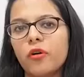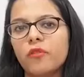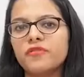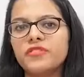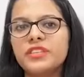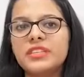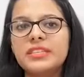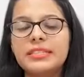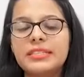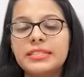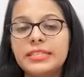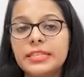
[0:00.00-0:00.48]

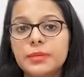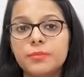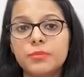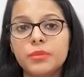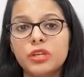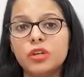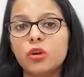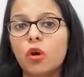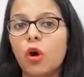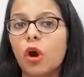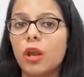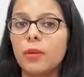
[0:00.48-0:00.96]
of this
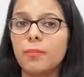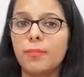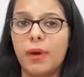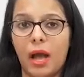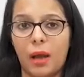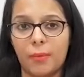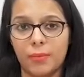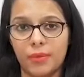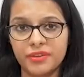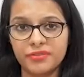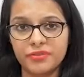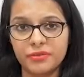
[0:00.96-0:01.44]
demon called
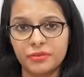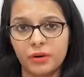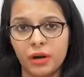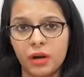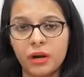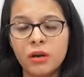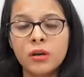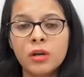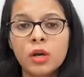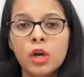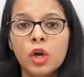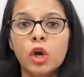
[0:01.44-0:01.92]

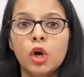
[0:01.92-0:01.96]
Bhamasura,